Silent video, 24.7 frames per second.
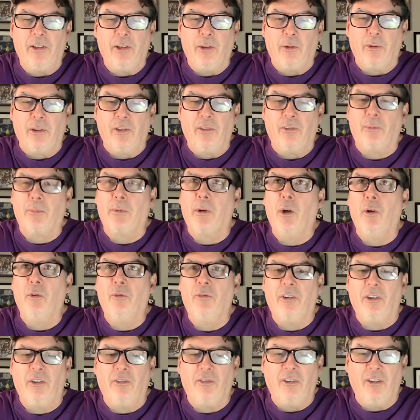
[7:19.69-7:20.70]
UNC Greensboro
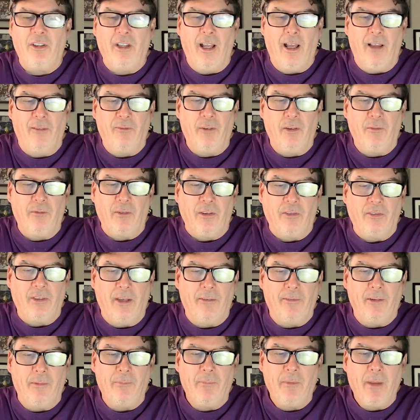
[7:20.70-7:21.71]

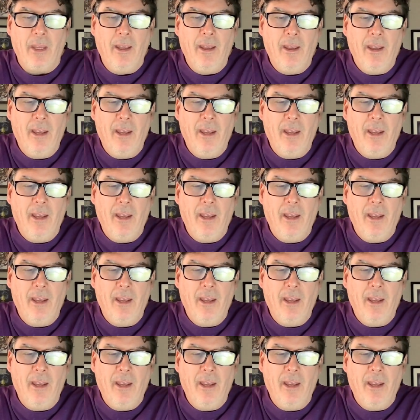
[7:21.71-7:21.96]
69-57.